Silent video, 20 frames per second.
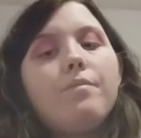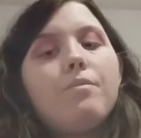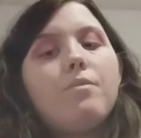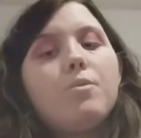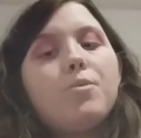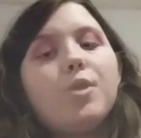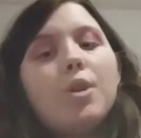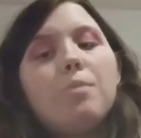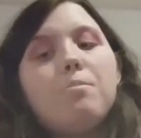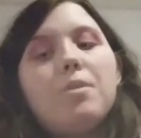
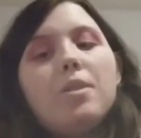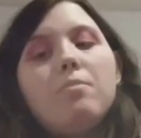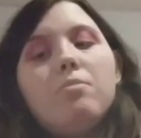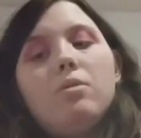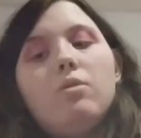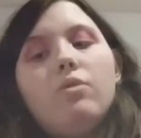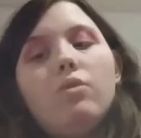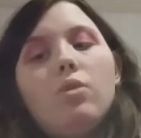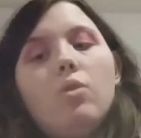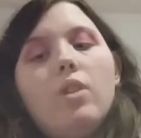some
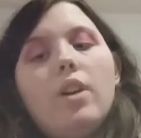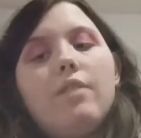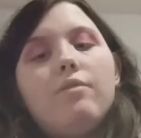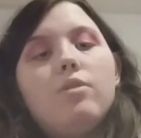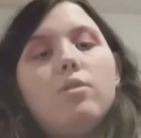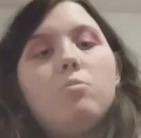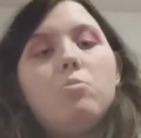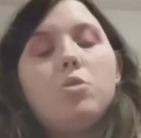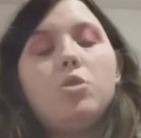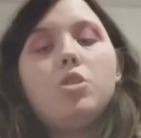people thought
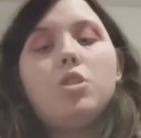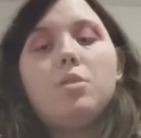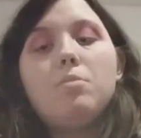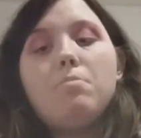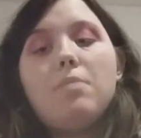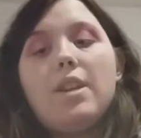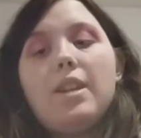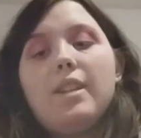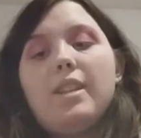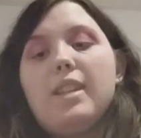everyone was just
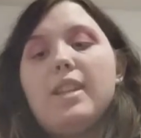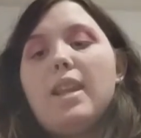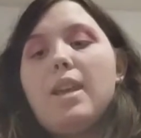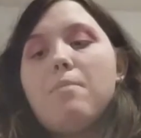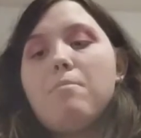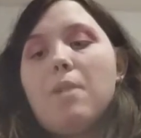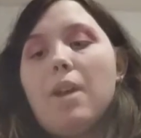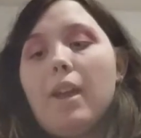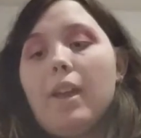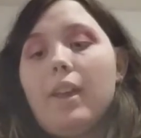being
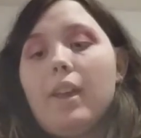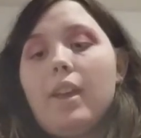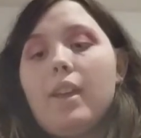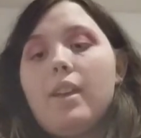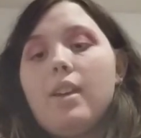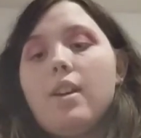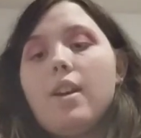nitpicky.